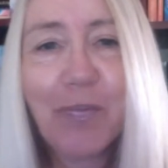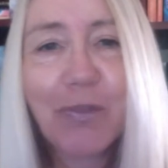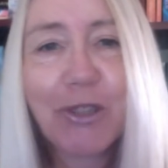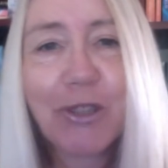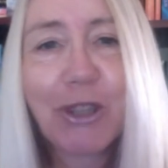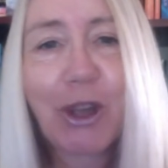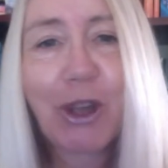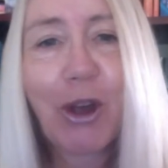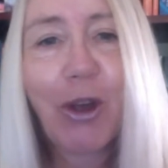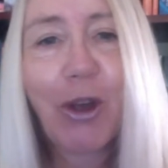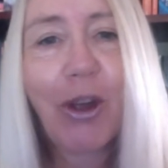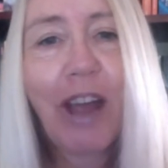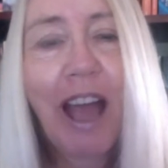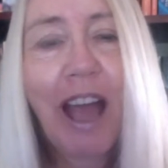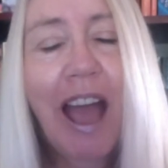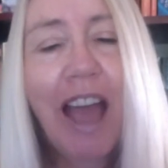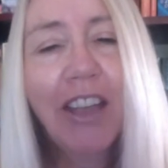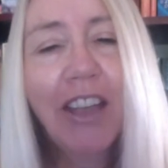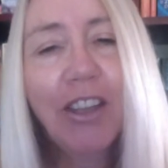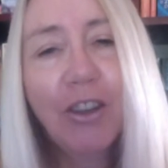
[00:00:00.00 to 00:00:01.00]
So,
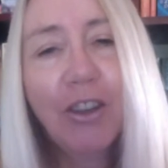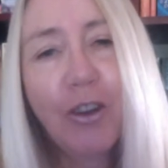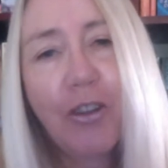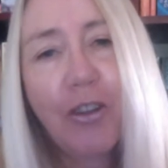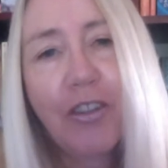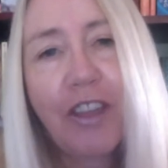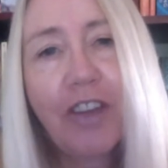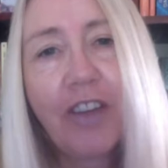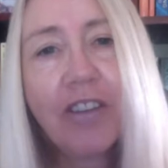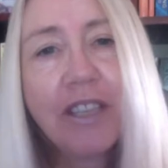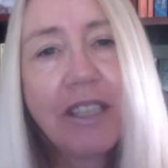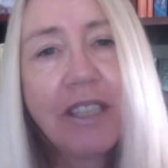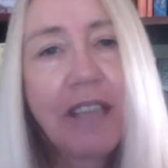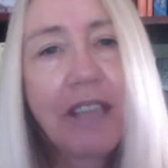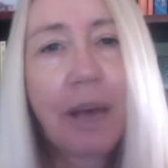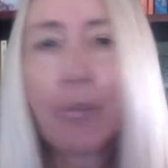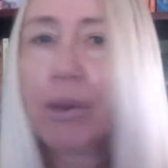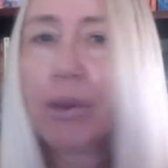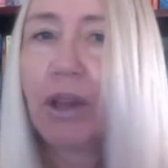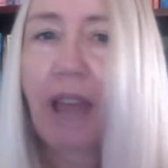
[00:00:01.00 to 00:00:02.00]
you know, there is
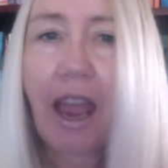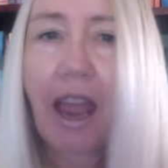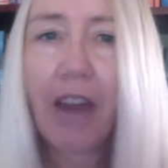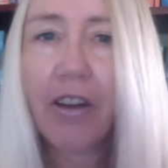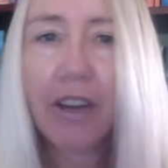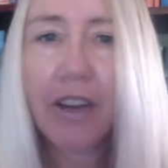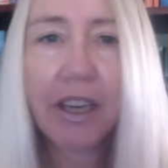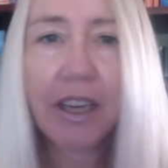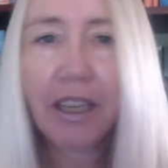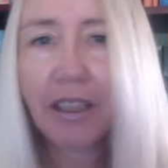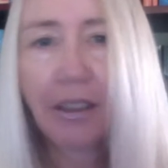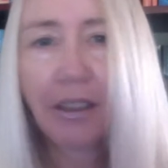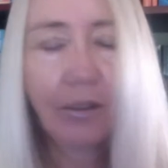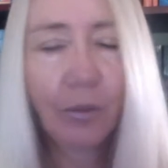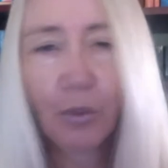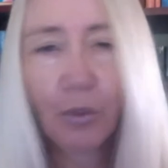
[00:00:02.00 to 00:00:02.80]
that polarity